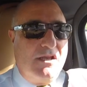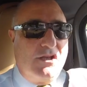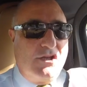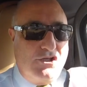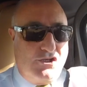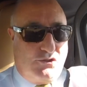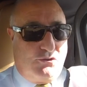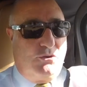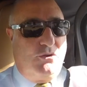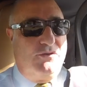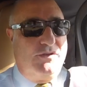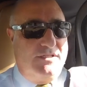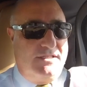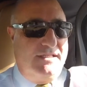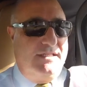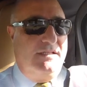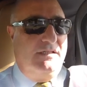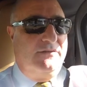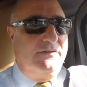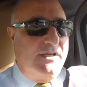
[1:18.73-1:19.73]
control the
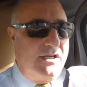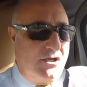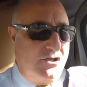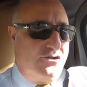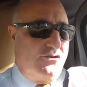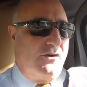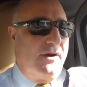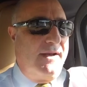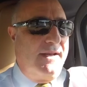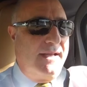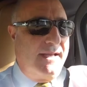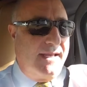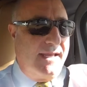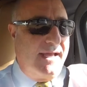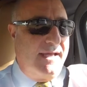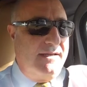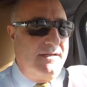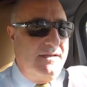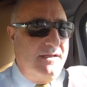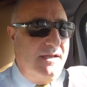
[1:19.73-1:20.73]
deal that you're trying to
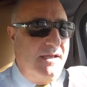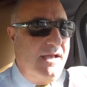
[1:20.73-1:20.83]
get.